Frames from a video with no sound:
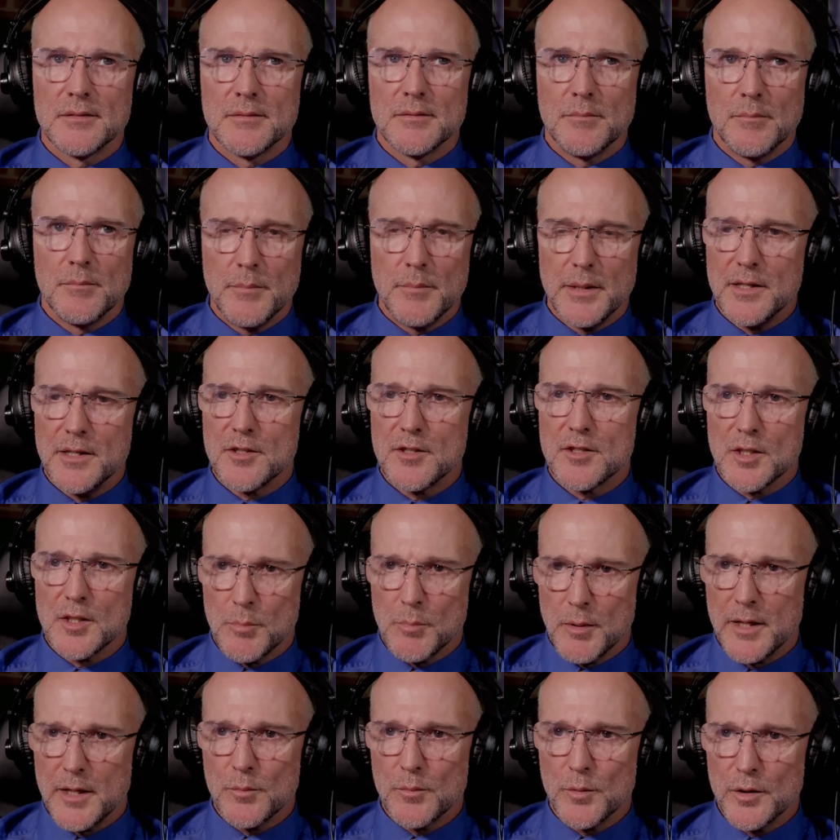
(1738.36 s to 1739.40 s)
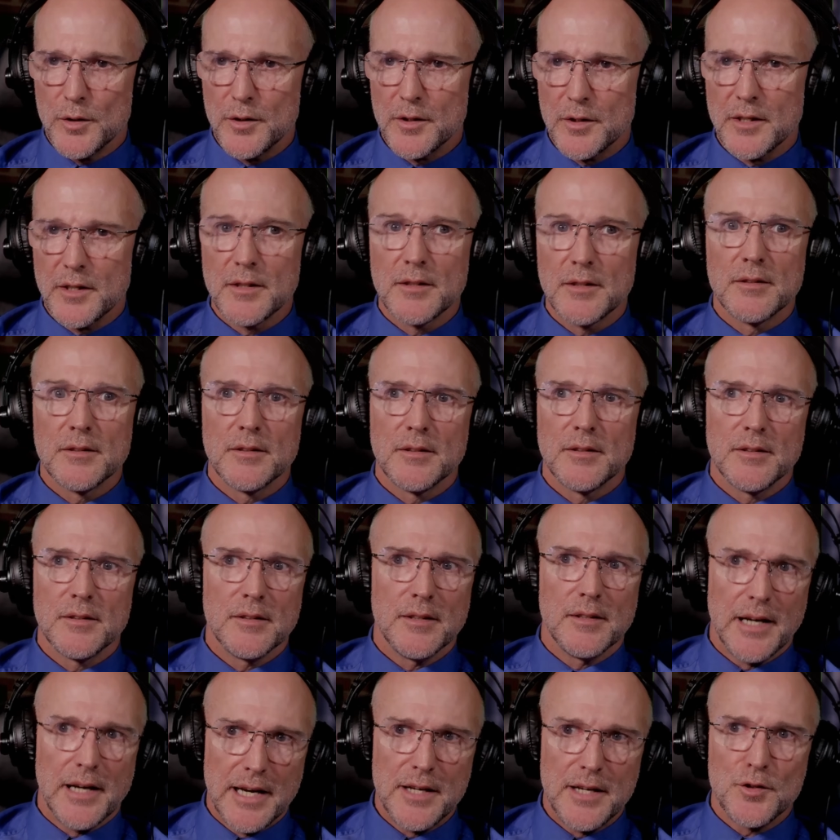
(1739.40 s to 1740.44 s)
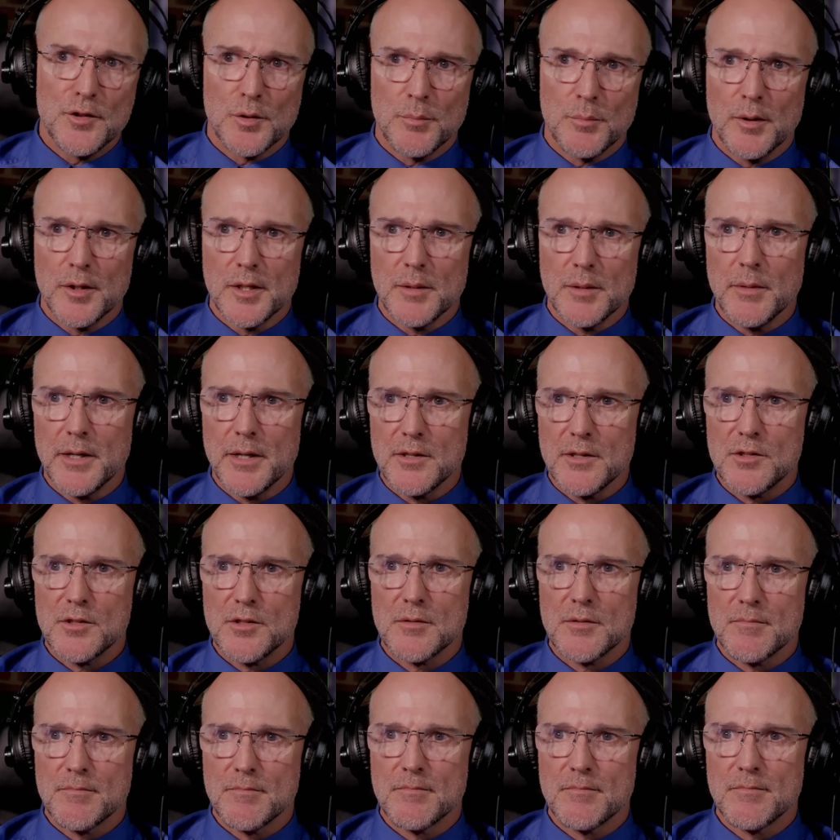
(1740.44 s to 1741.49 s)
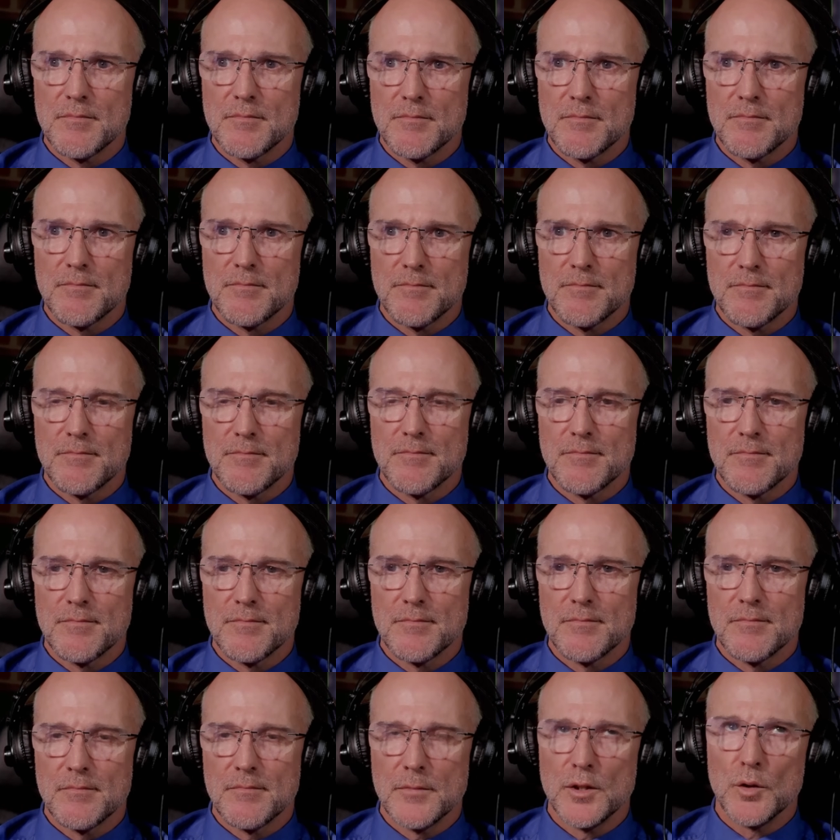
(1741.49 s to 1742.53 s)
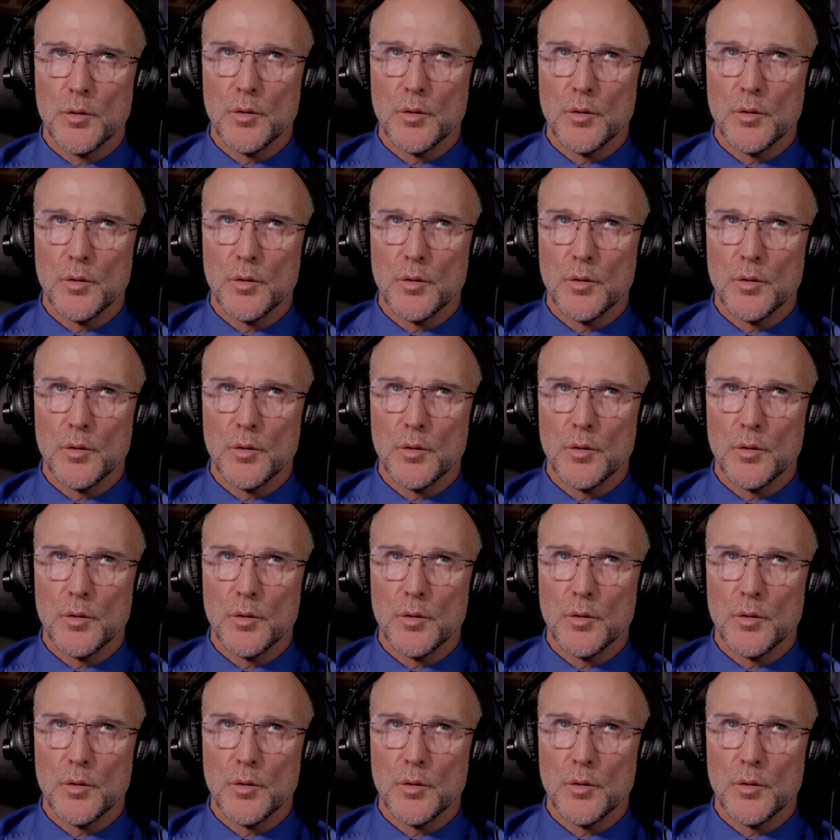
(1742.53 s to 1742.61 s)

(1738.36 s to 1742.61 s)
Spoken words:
means your blood work and your body mass, your